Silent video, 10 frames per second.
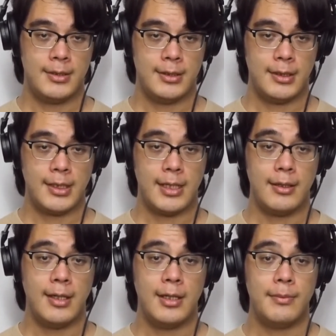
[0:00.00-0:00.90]
Again,
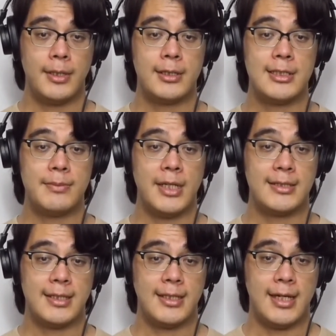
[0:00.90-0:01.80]
because
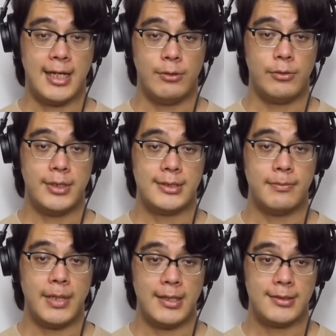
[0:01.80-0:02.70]
Miyazaki Hayao is the
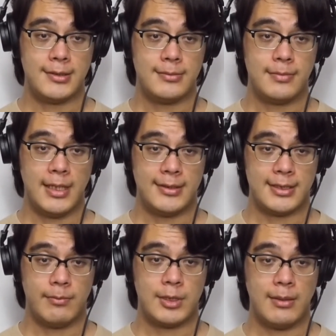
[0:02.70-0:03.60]
best, and
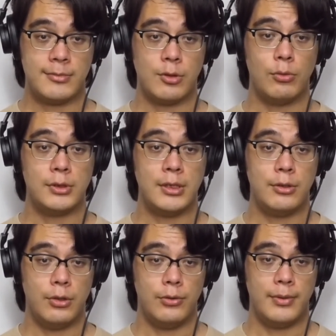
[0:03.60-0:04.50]
sometimes only
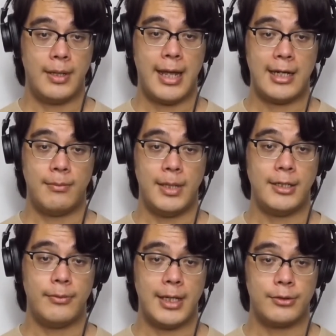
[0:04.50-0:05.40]
known, anime
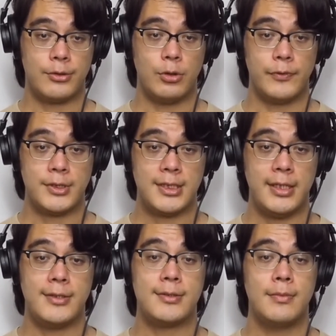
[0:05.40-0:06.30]
director
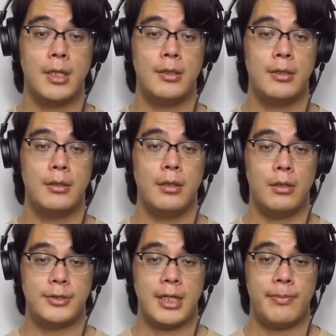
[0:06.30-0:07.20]
overseas,
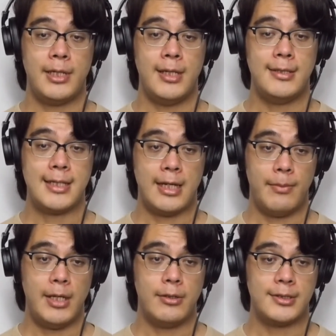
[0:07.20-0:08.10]
all Japanese
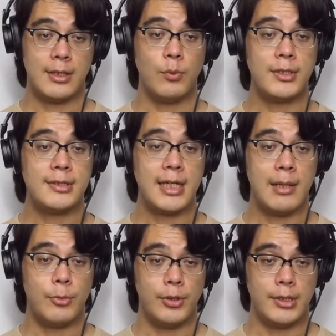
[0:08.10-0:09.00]
animators at one
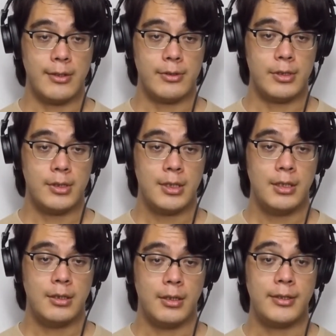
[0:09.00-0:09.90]
time or another
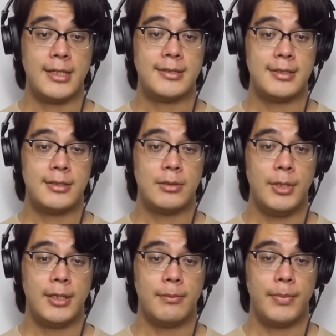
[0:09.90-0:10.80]
are destined to
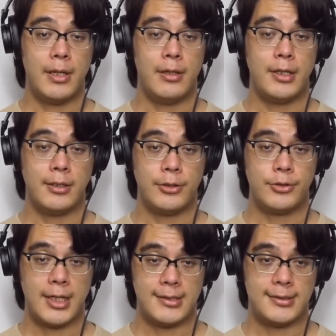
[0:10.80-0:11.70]
be compared and
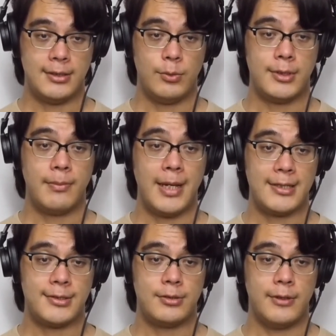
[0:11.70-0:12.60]
contrasted with the
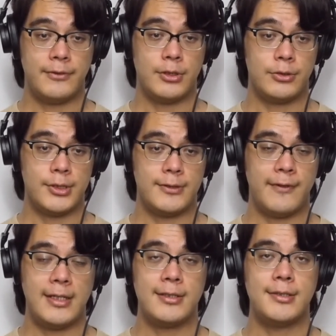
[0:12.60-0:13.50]
master of children's
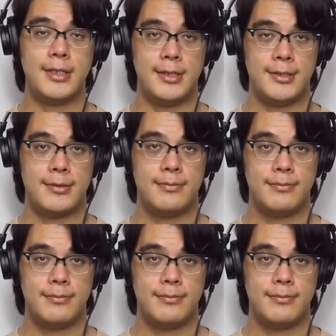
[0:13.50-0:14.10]
fantasies.